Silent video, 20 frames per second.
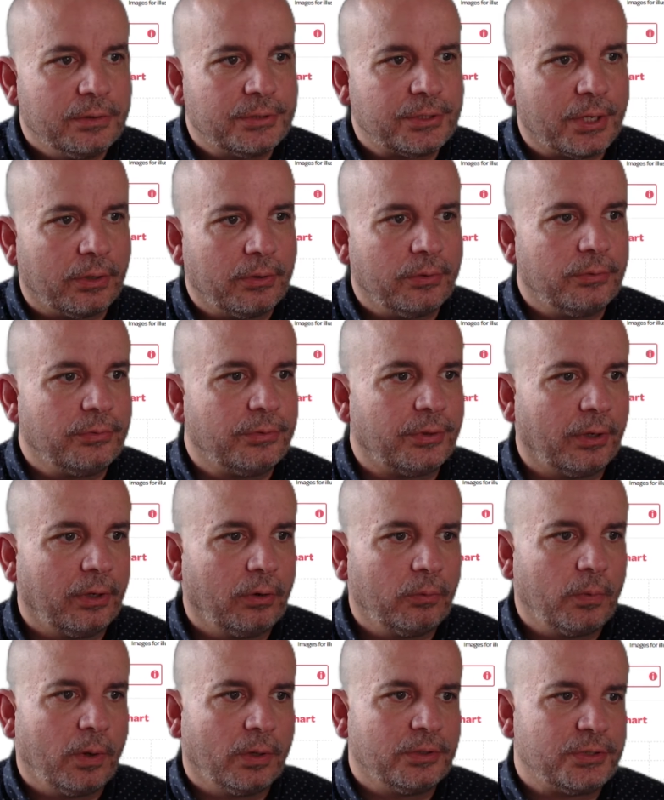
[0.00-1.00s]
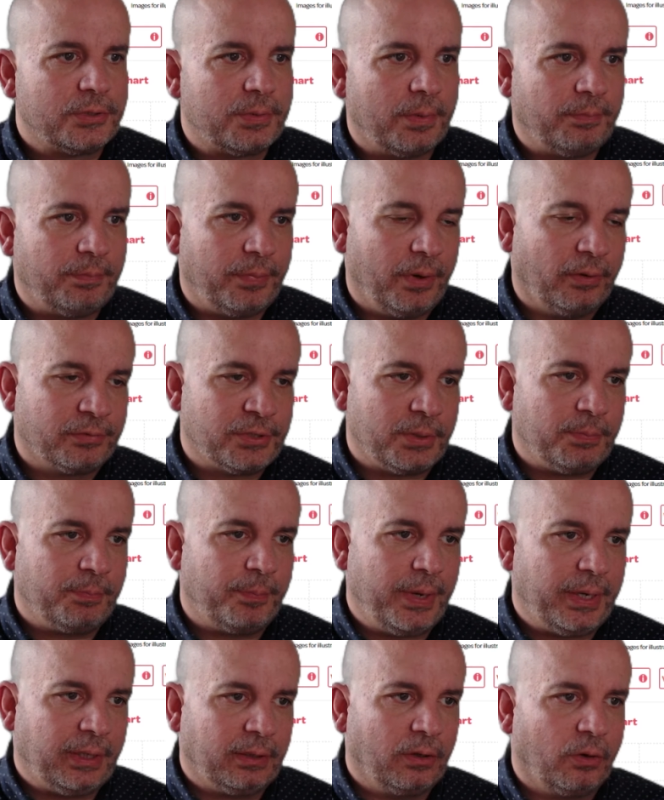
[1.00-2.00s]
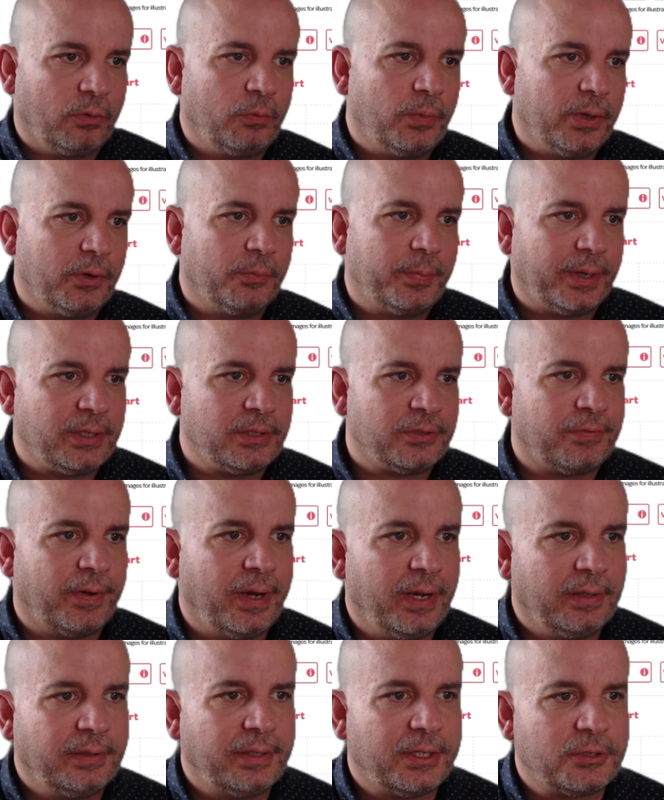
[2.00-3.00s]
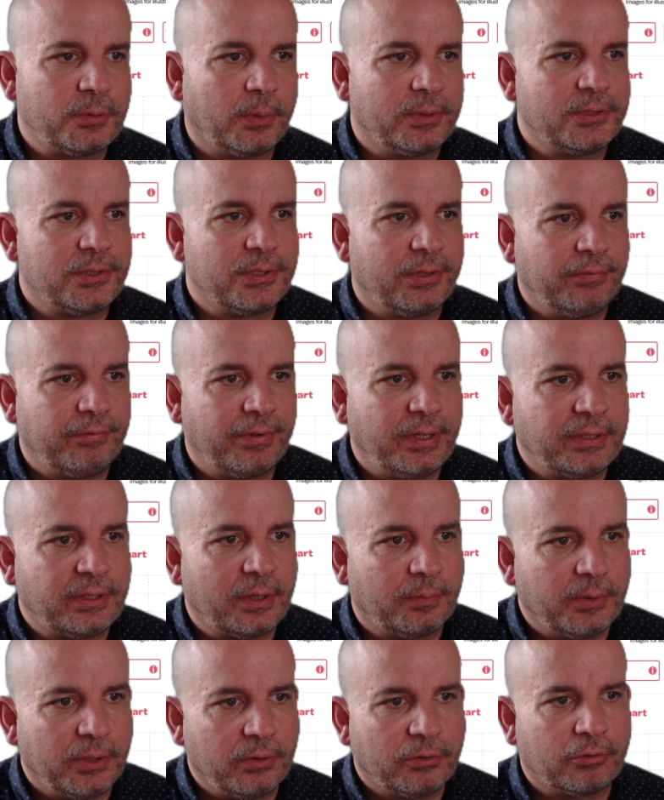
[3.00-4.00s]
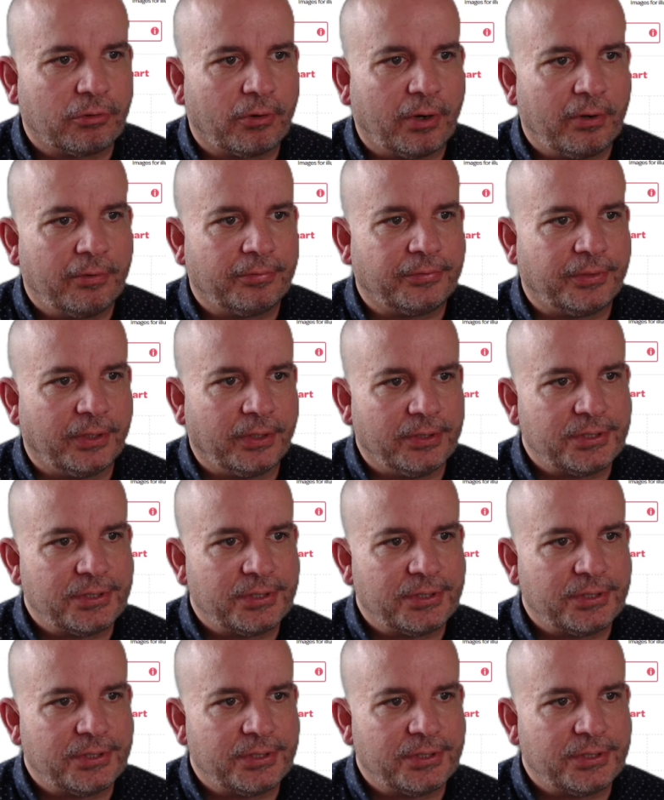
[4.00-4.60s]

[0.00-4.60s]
so the long one's obviously big long wheelbase fan. This one's the VW Crafter